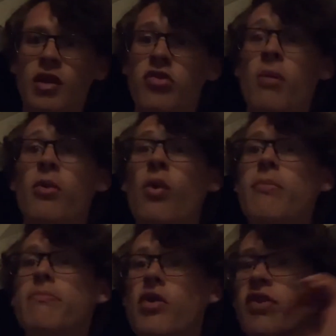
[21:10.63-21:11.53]
Number
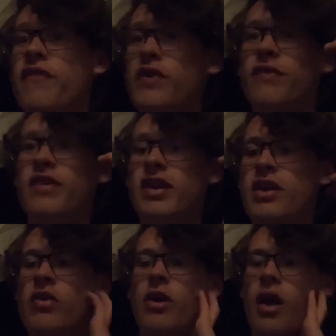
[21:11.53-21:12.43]
1 most viewed
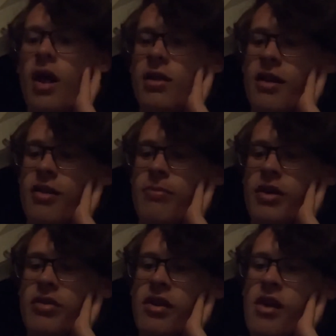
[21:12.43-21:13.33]
video last
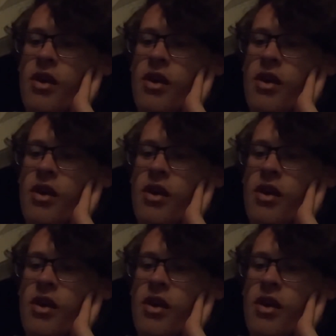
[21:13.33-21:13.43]
month